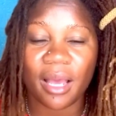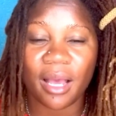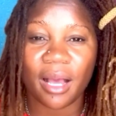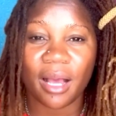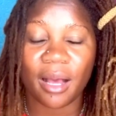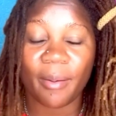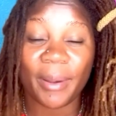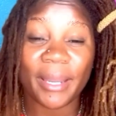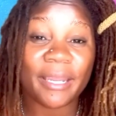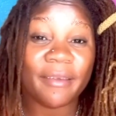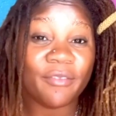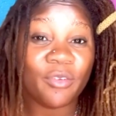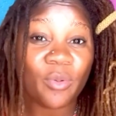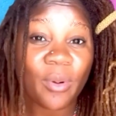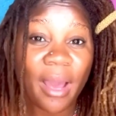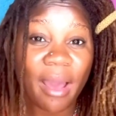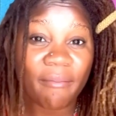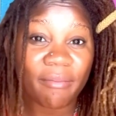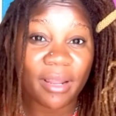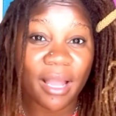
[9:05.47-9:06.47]
And if you
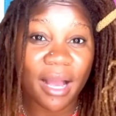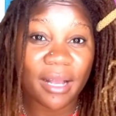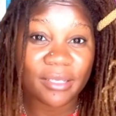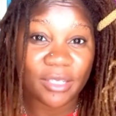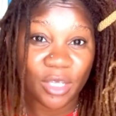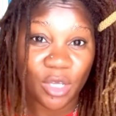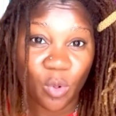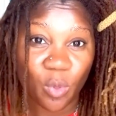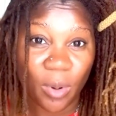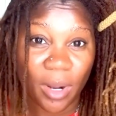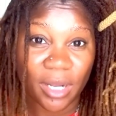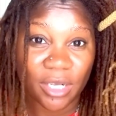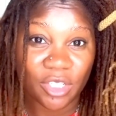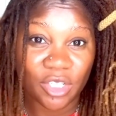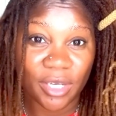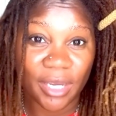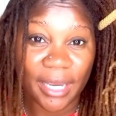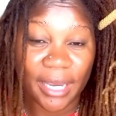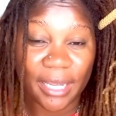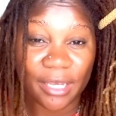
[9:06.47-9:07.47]
have locks and you're
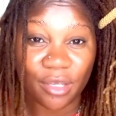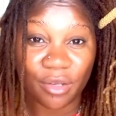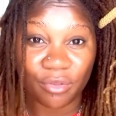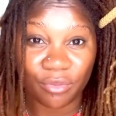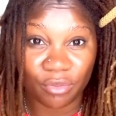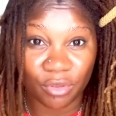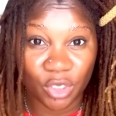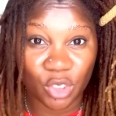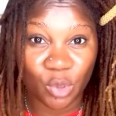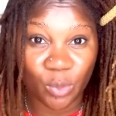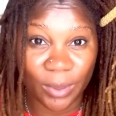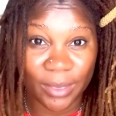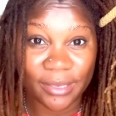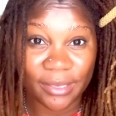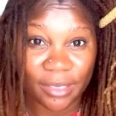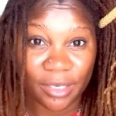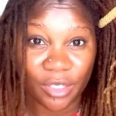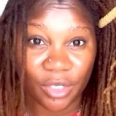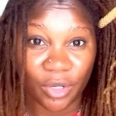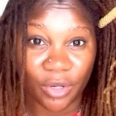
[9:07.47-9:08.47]
watching and you've
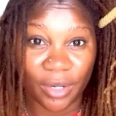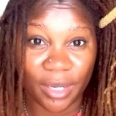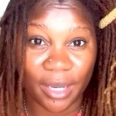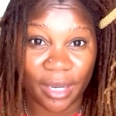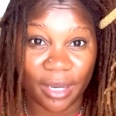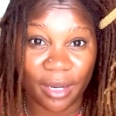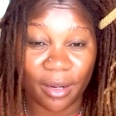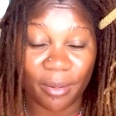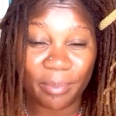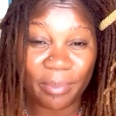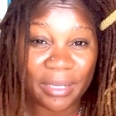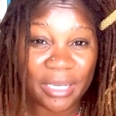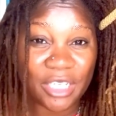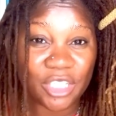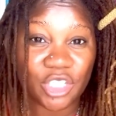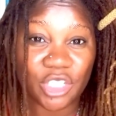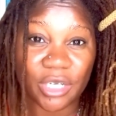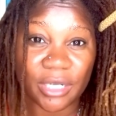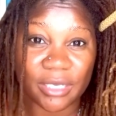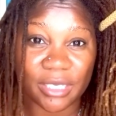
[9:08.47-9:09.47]
retwisted your hair, please
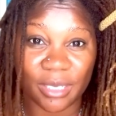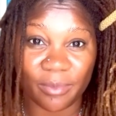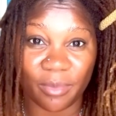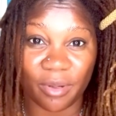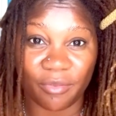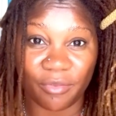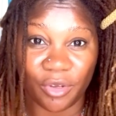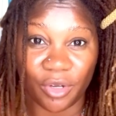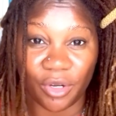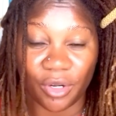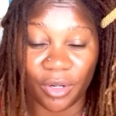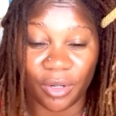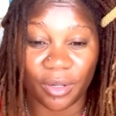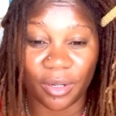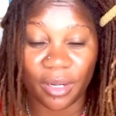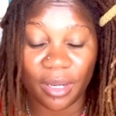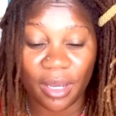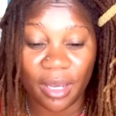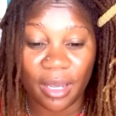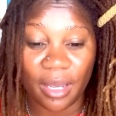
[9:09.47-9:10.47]
share some of your
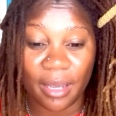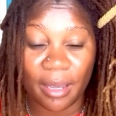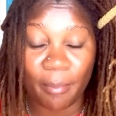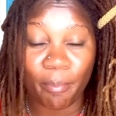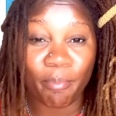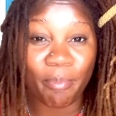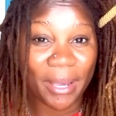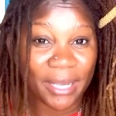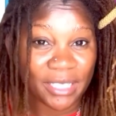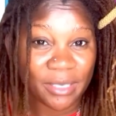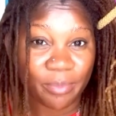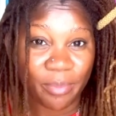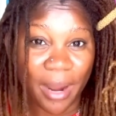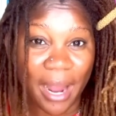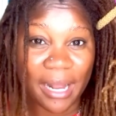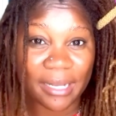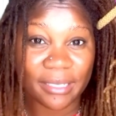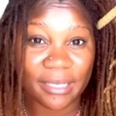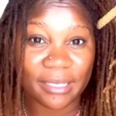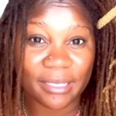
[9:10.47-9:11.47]
best
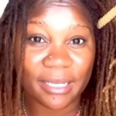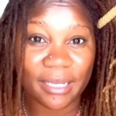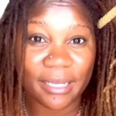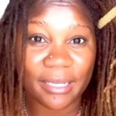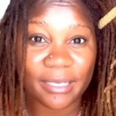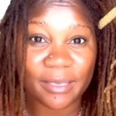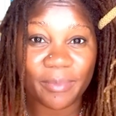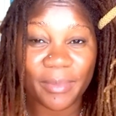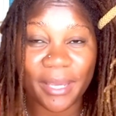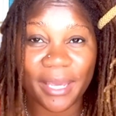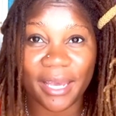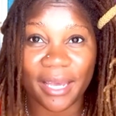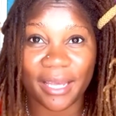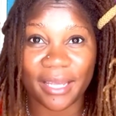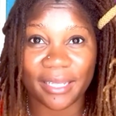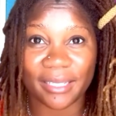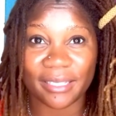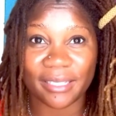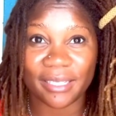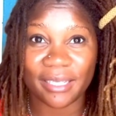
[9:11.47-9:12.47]
practices,
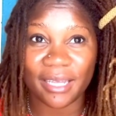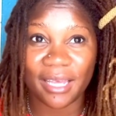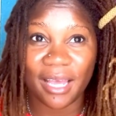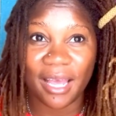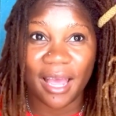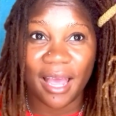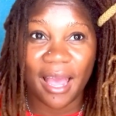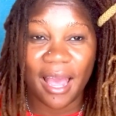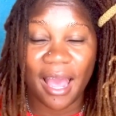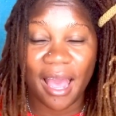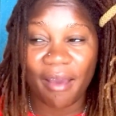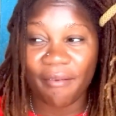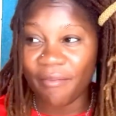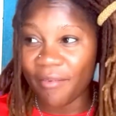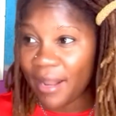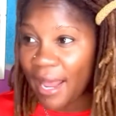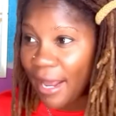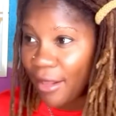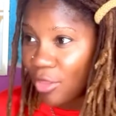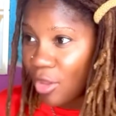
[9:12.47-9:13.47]
because I
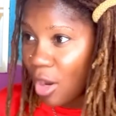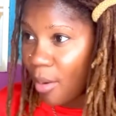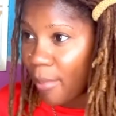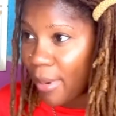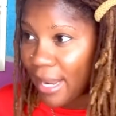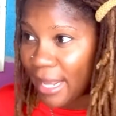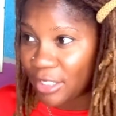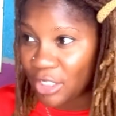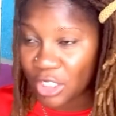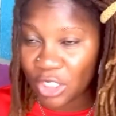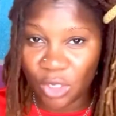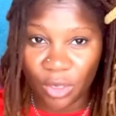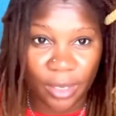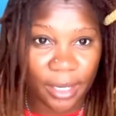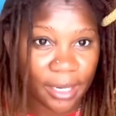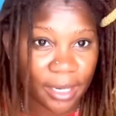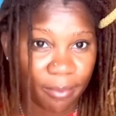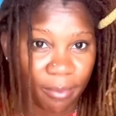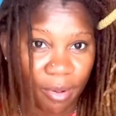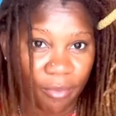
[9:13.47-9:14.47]
feel like normally I just look
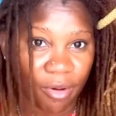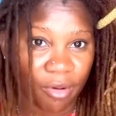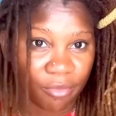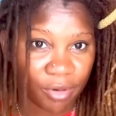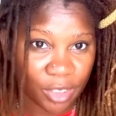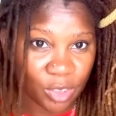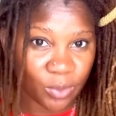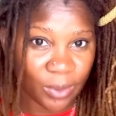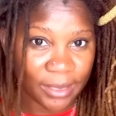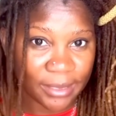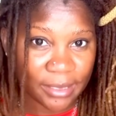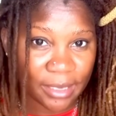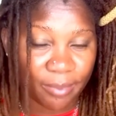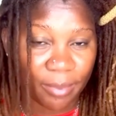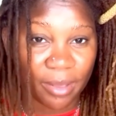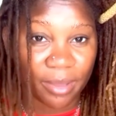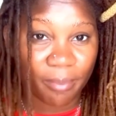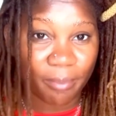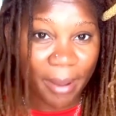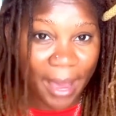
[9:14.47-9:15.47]
in the mirror and retwist it,
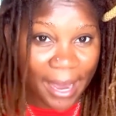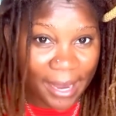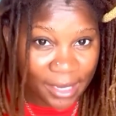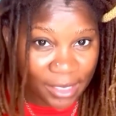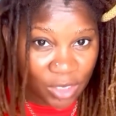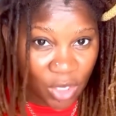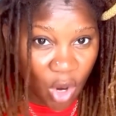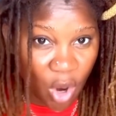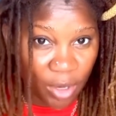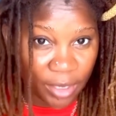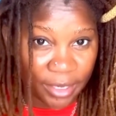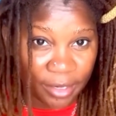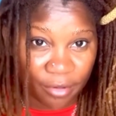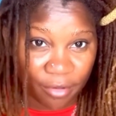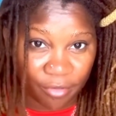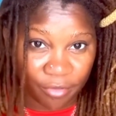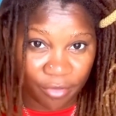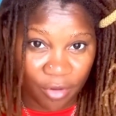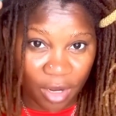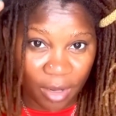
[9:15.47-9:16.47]
but the back is harder than the
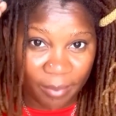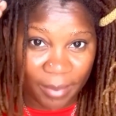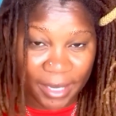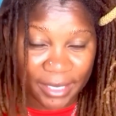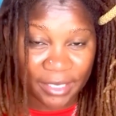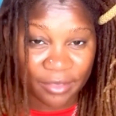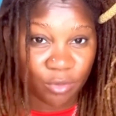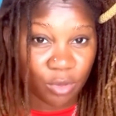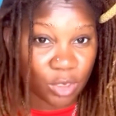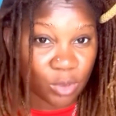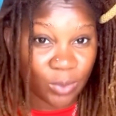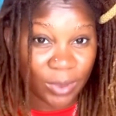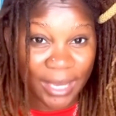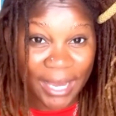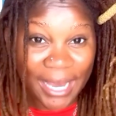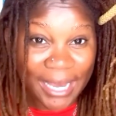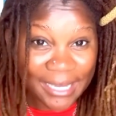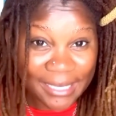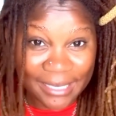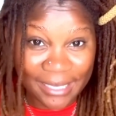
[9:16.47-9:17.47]
front because of course we
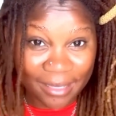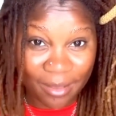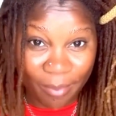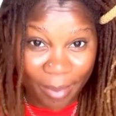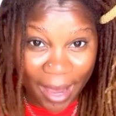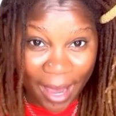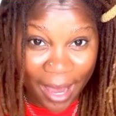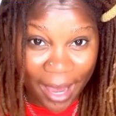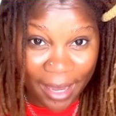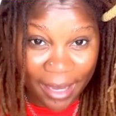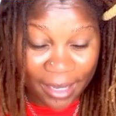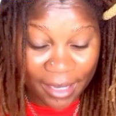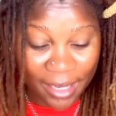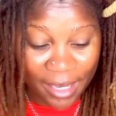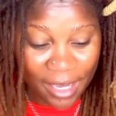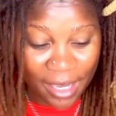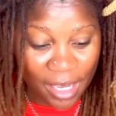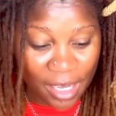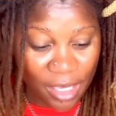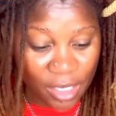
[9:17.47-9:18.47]
can't see the back.
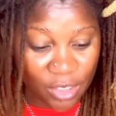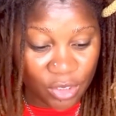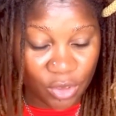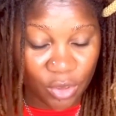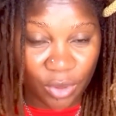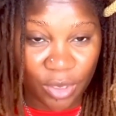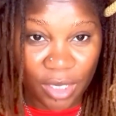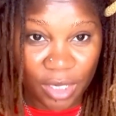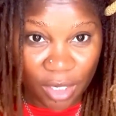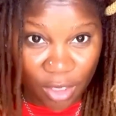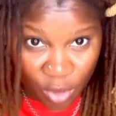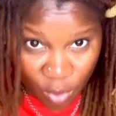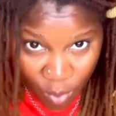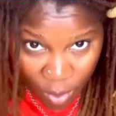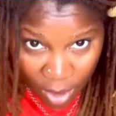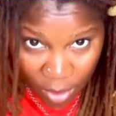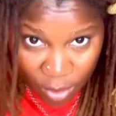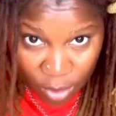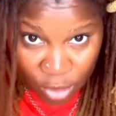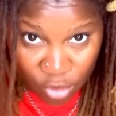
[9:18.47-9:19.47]
So here you
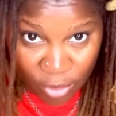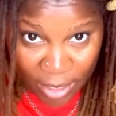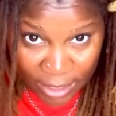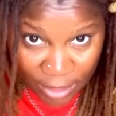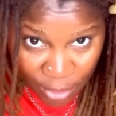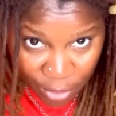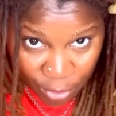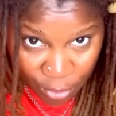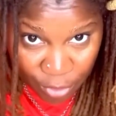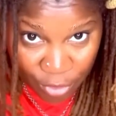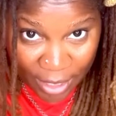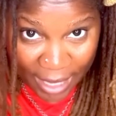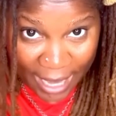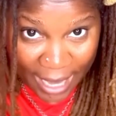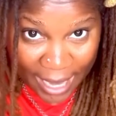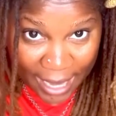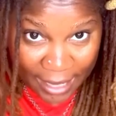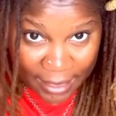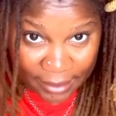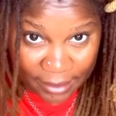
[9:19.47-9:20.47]
are now trying to use your
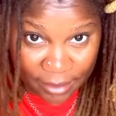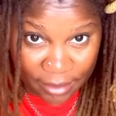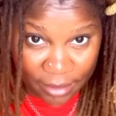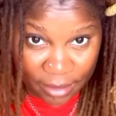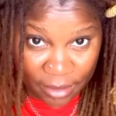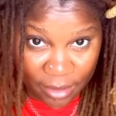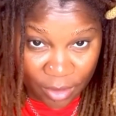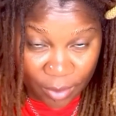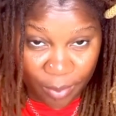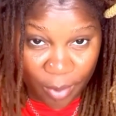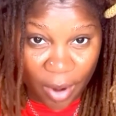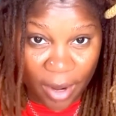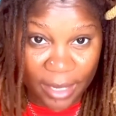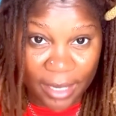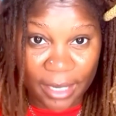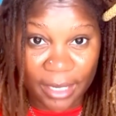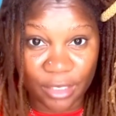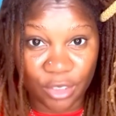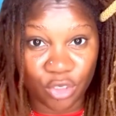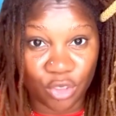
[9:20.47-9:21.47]
hand to part it
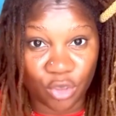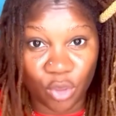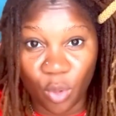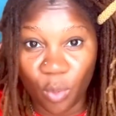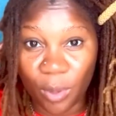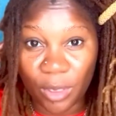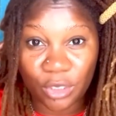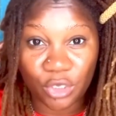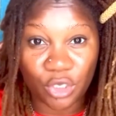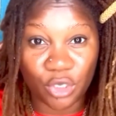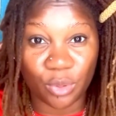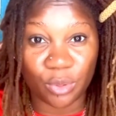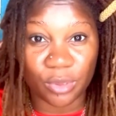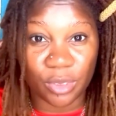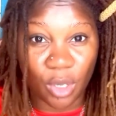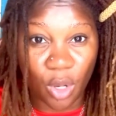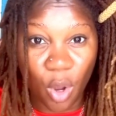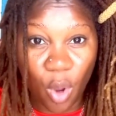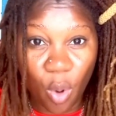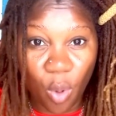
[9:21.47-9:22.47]
because you don't want to use a
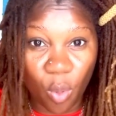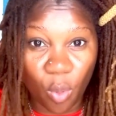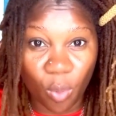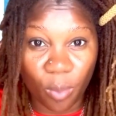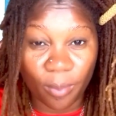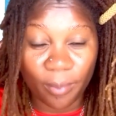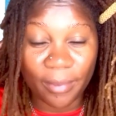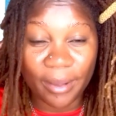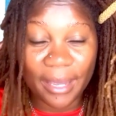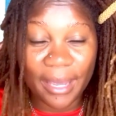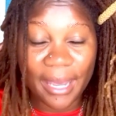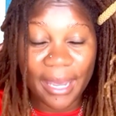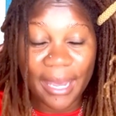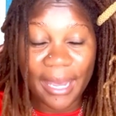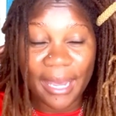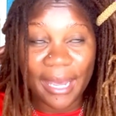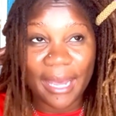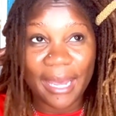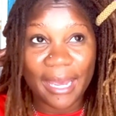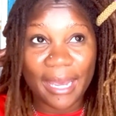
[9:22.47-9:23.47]
comb
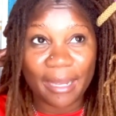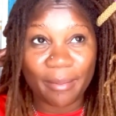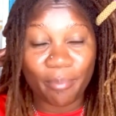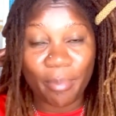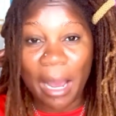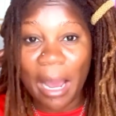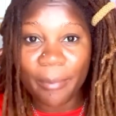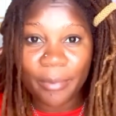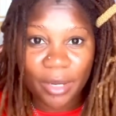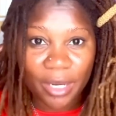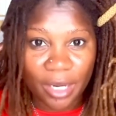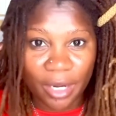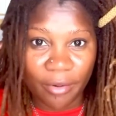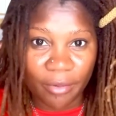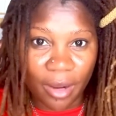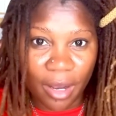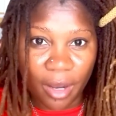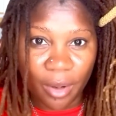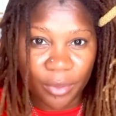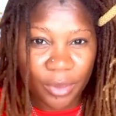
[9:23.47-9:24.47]
and pop your hair
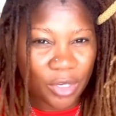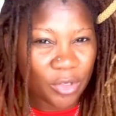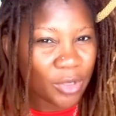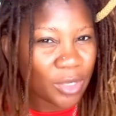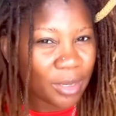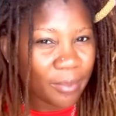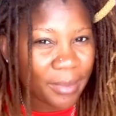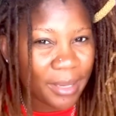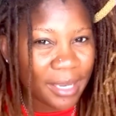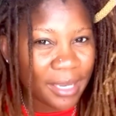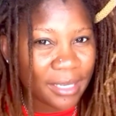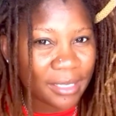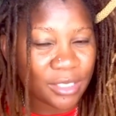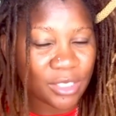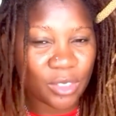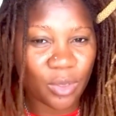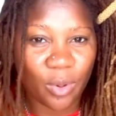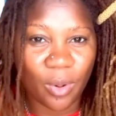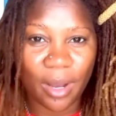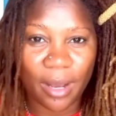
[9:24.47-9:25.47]
out, you know what I mean?
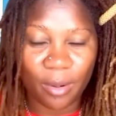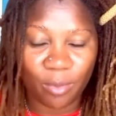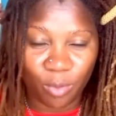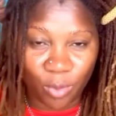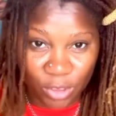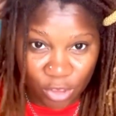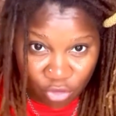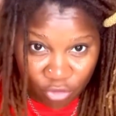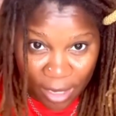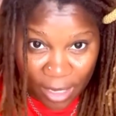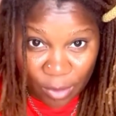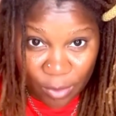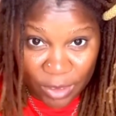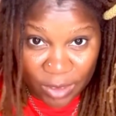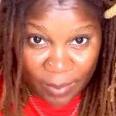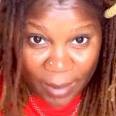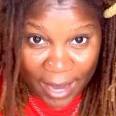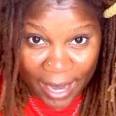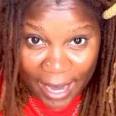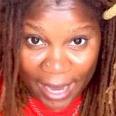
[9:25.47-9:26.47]
So I was trying to use
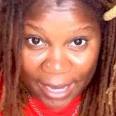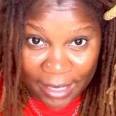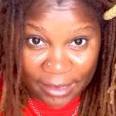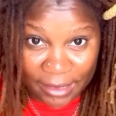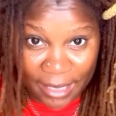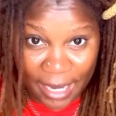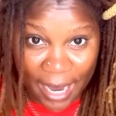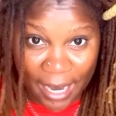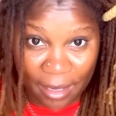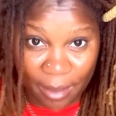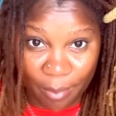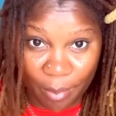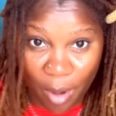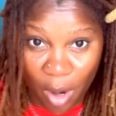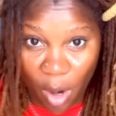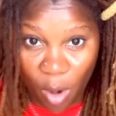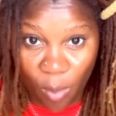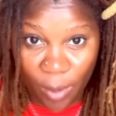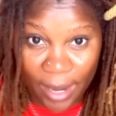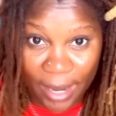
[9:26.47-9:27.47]
my hand to kind of
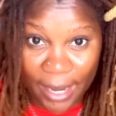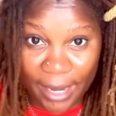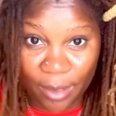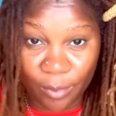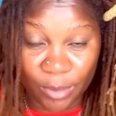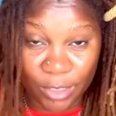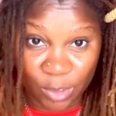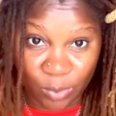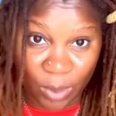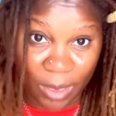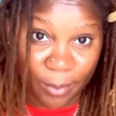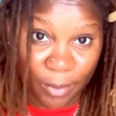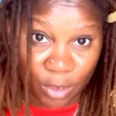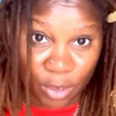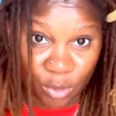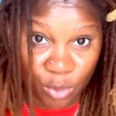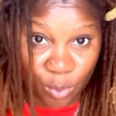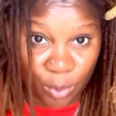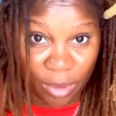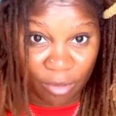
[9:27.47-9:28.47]
part way, which is what I'm going to
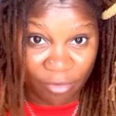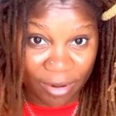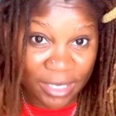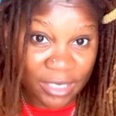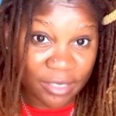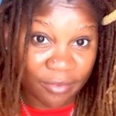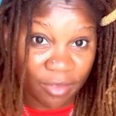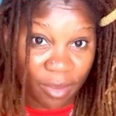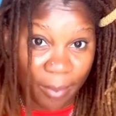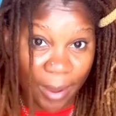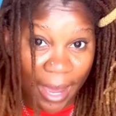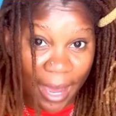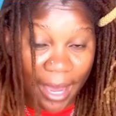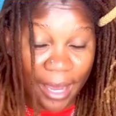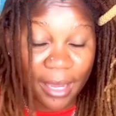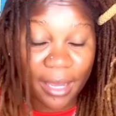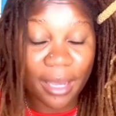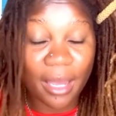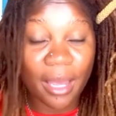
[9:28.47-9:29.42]
do with the rest of the back.